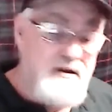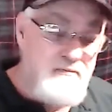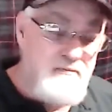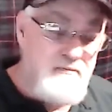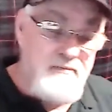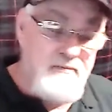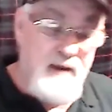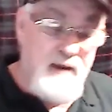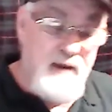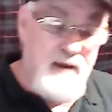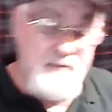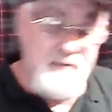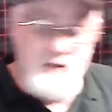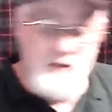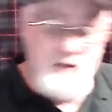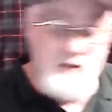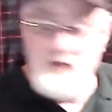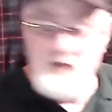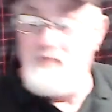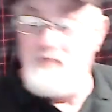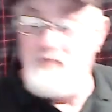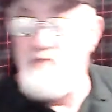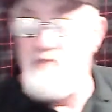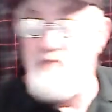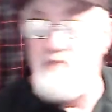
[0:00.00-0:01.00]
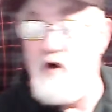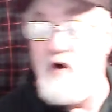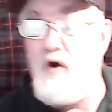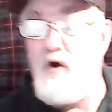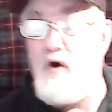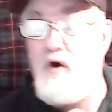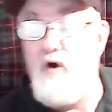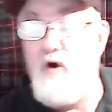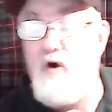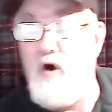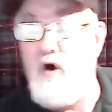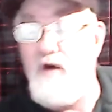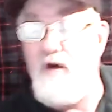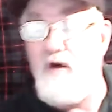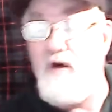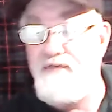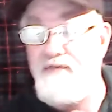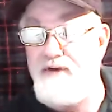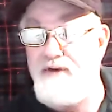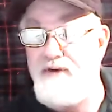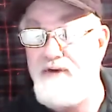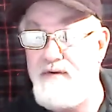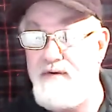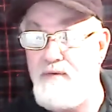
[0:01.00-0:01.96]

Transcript: Perhaps you could do more often